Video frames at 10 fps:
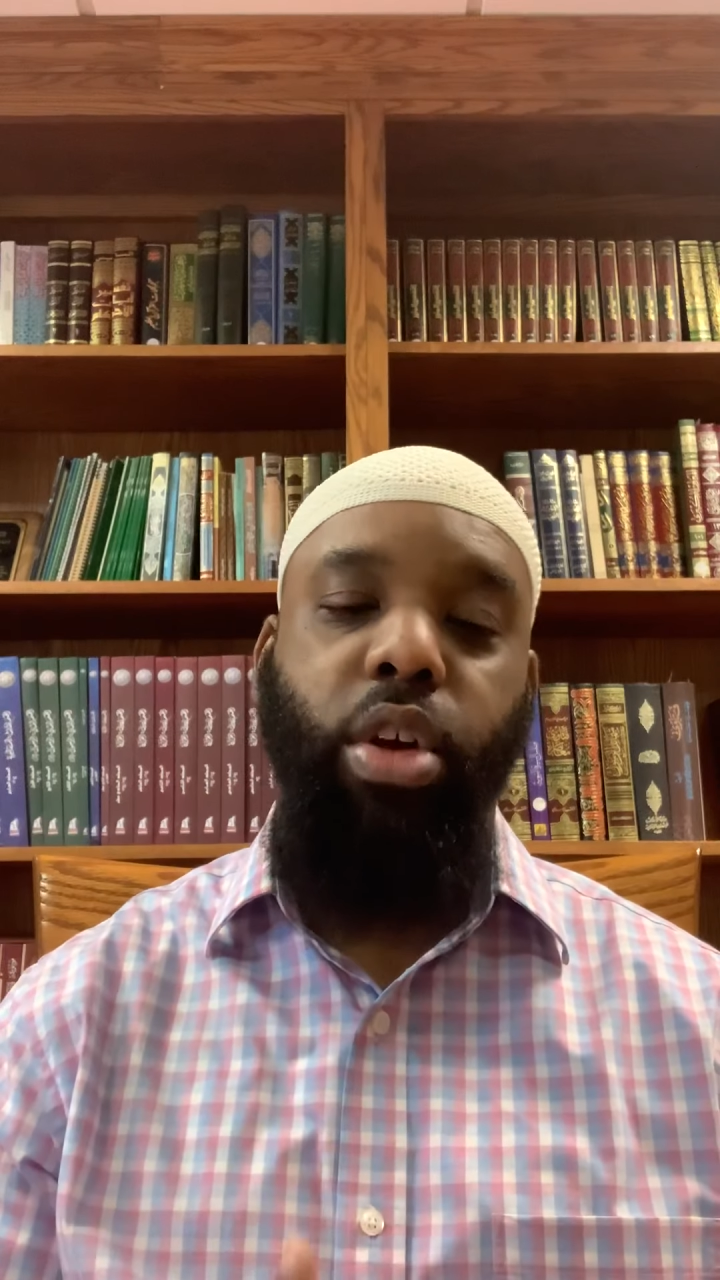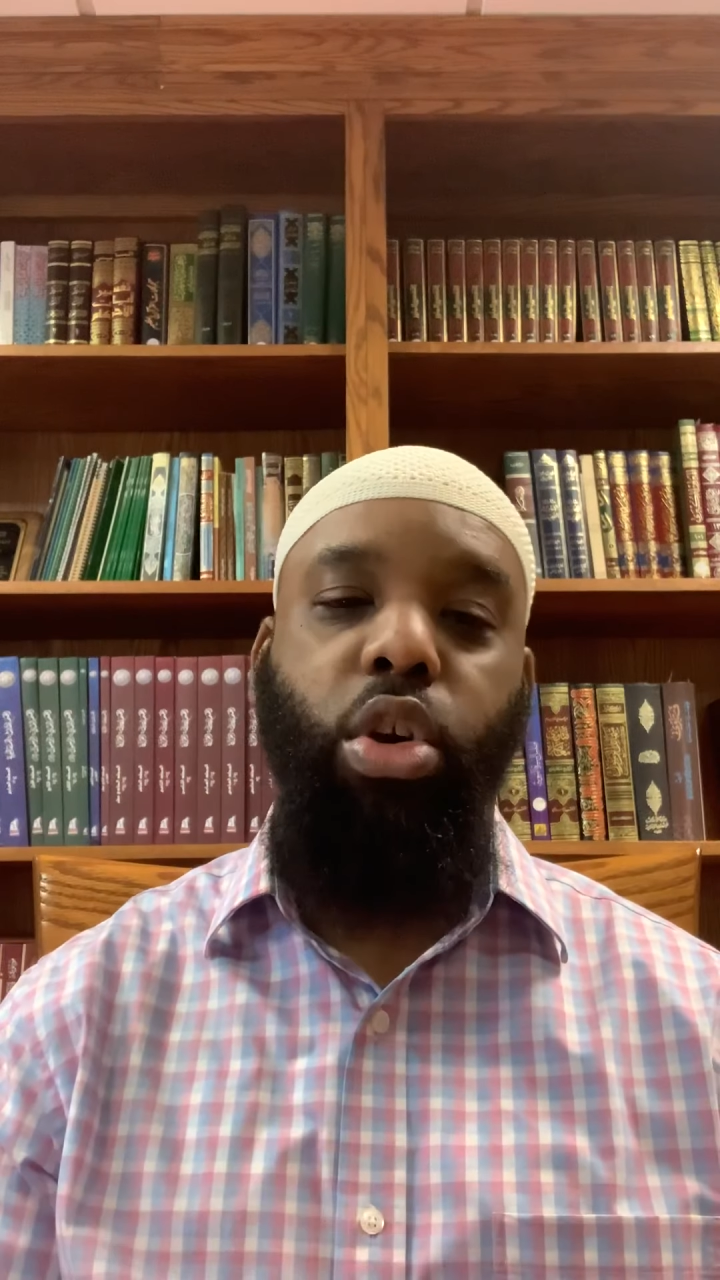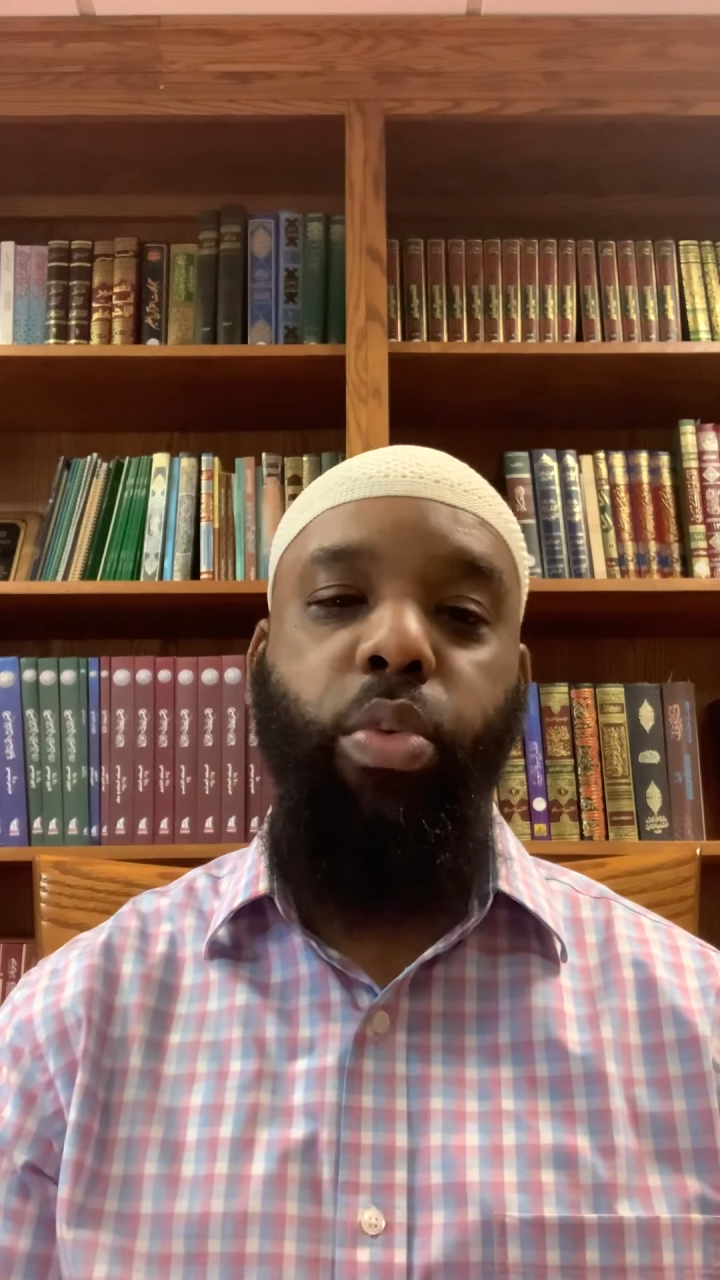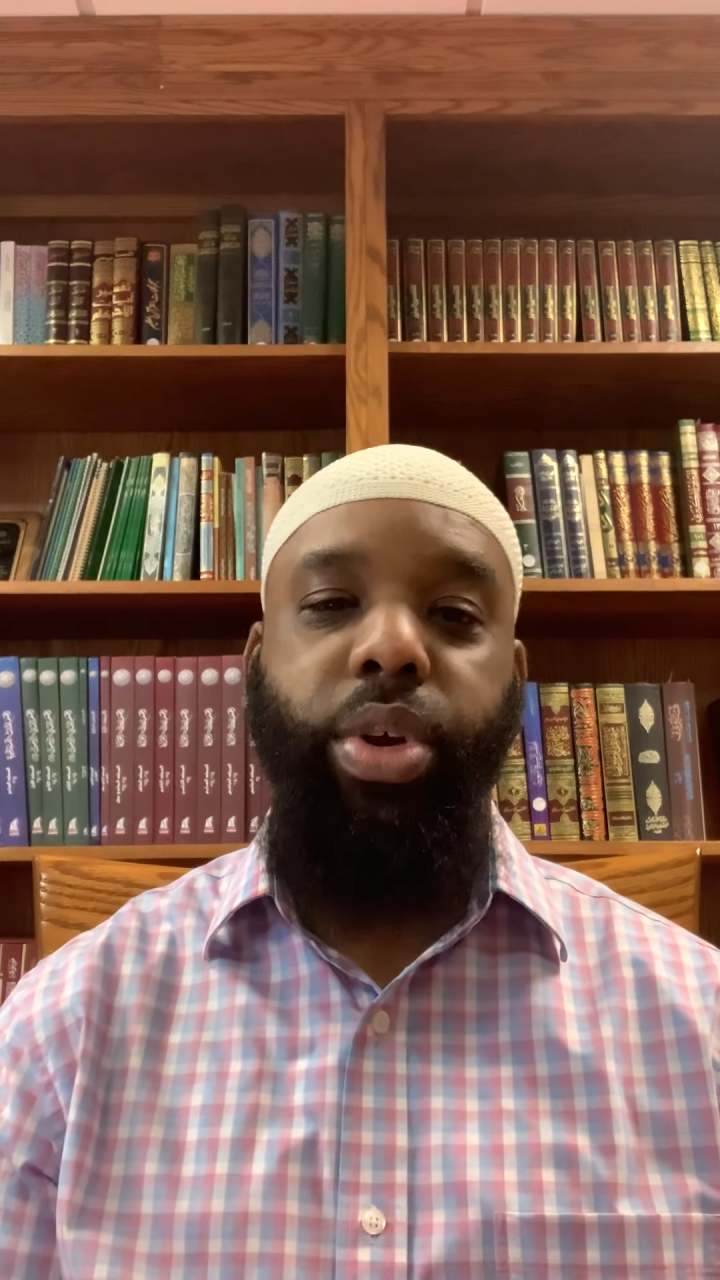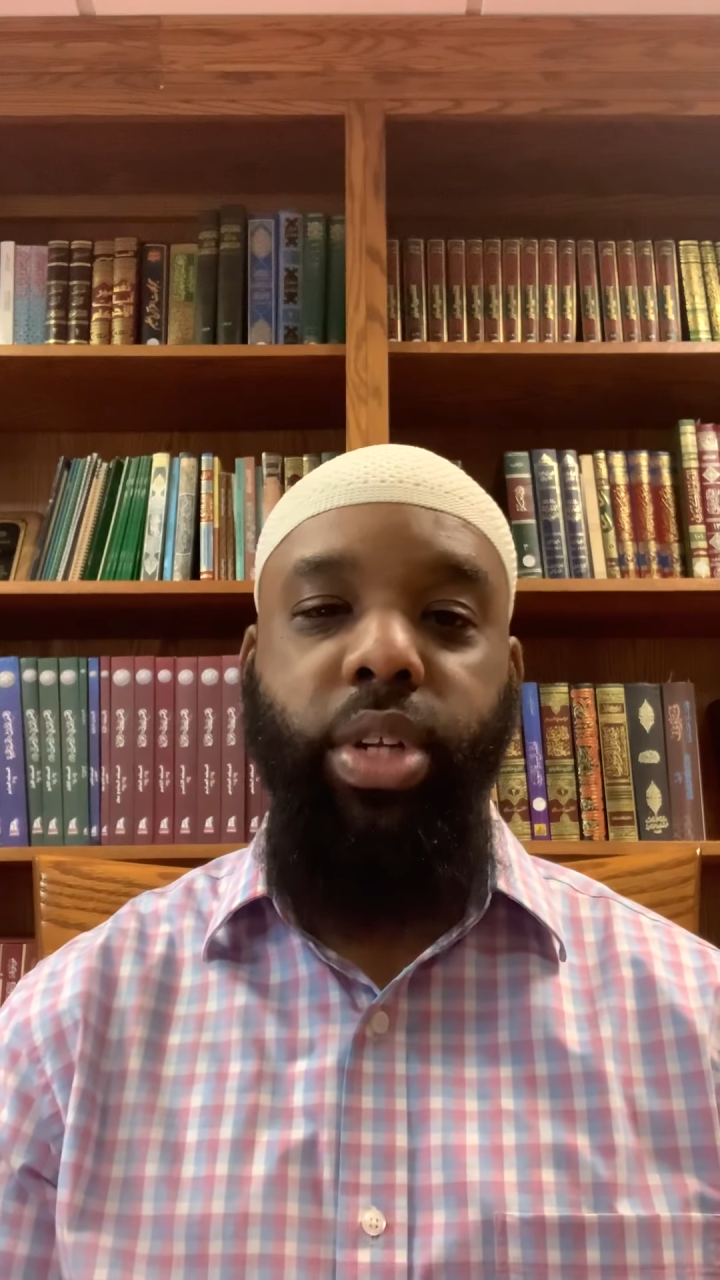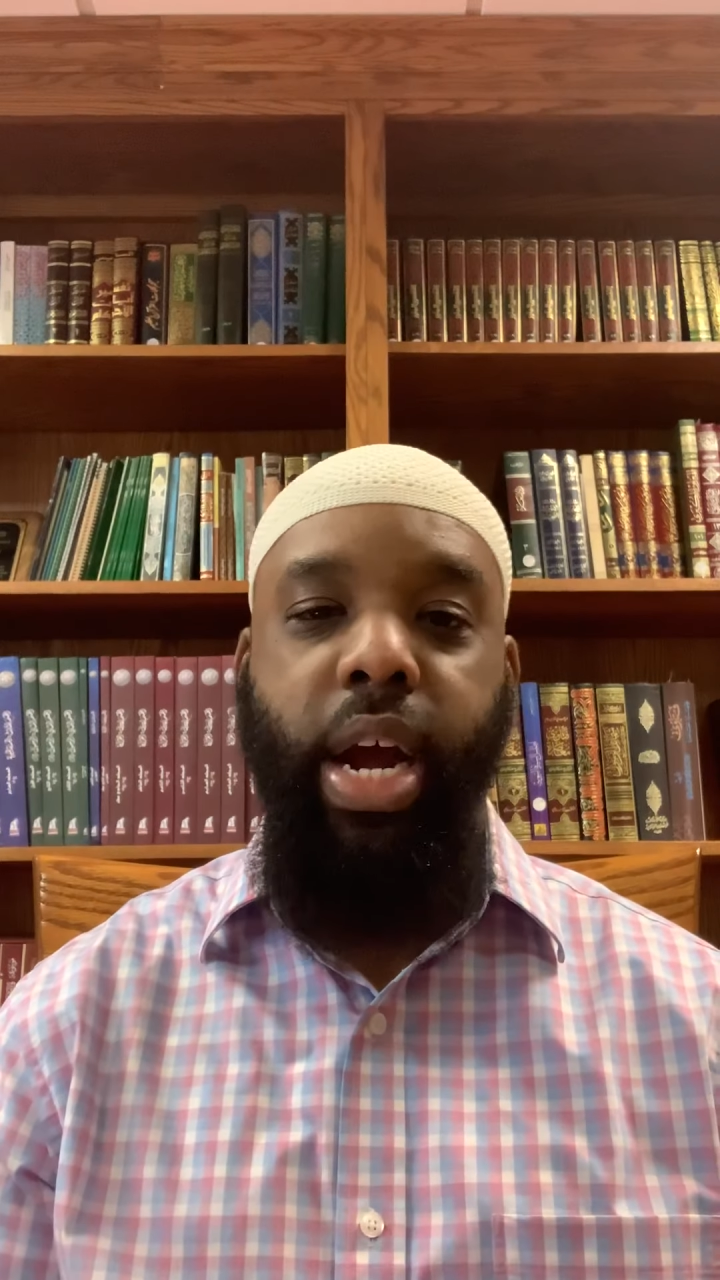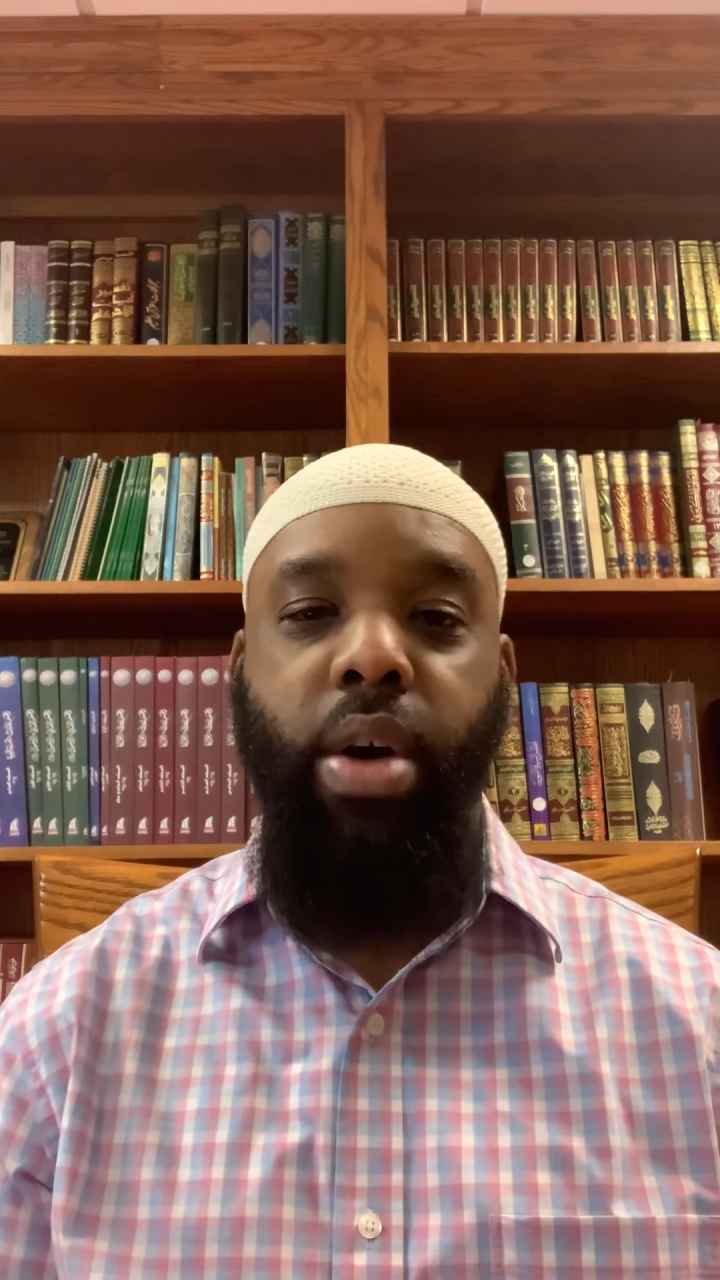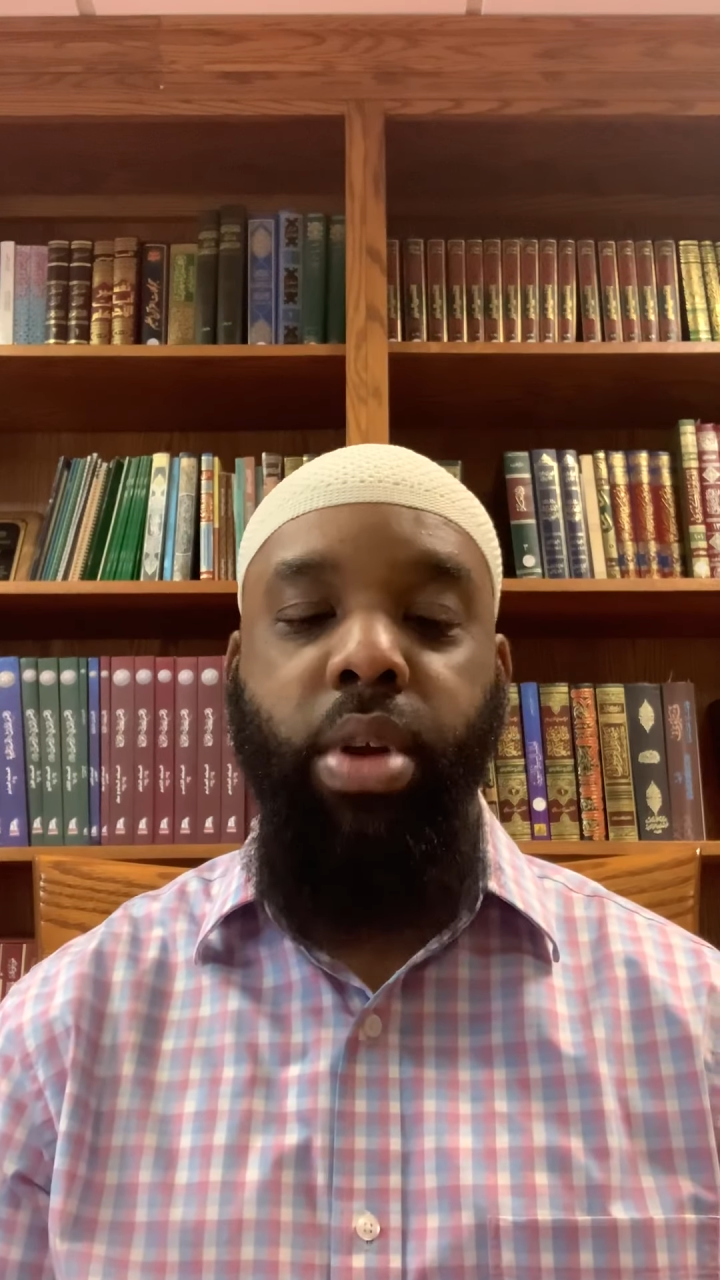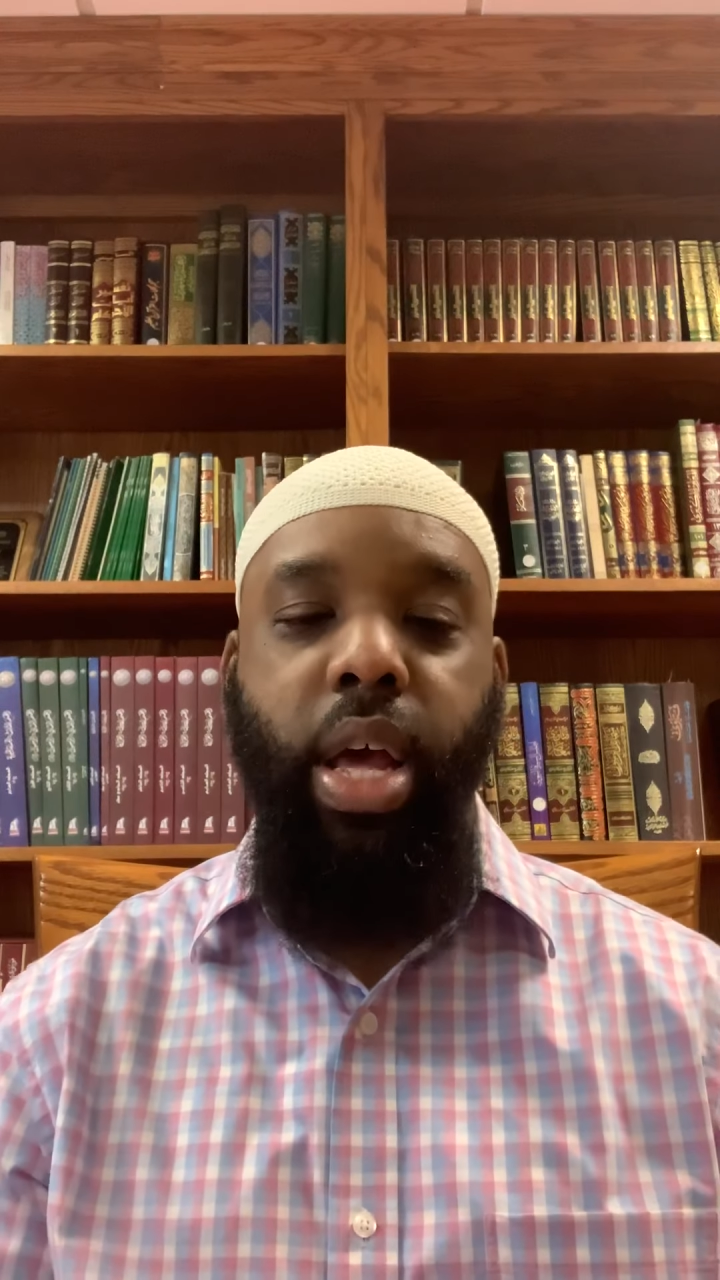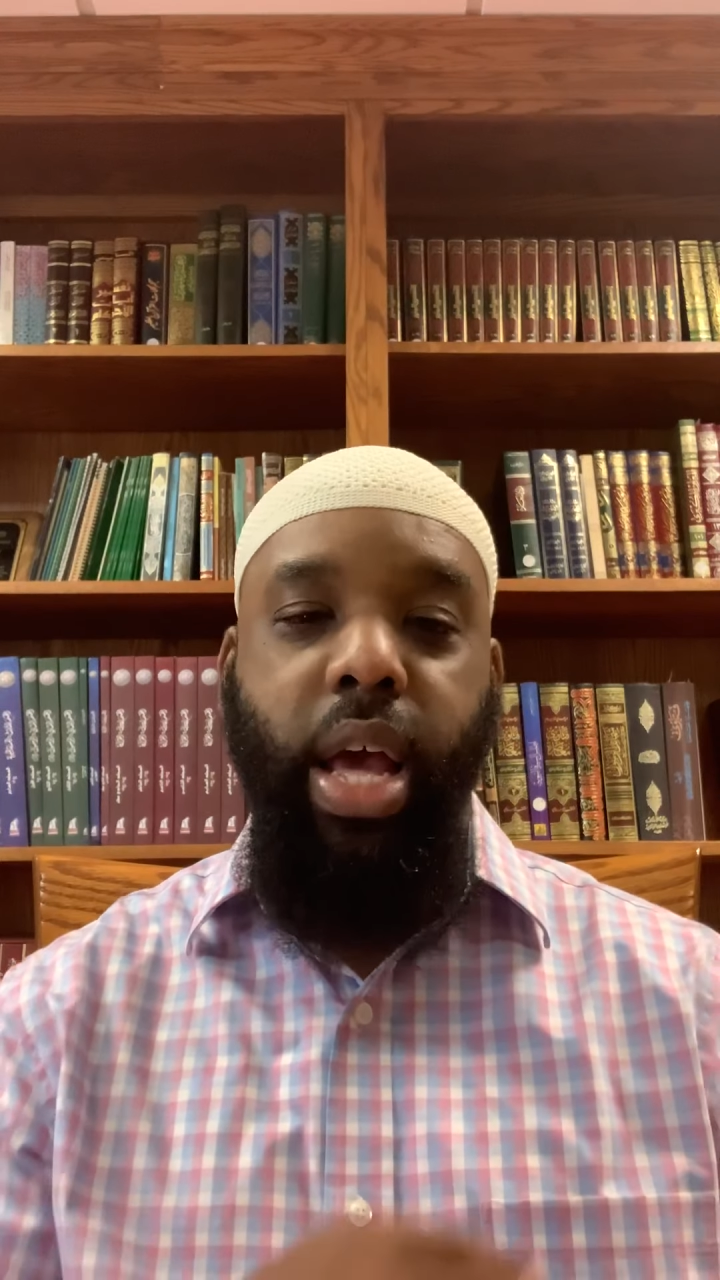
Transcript: going down,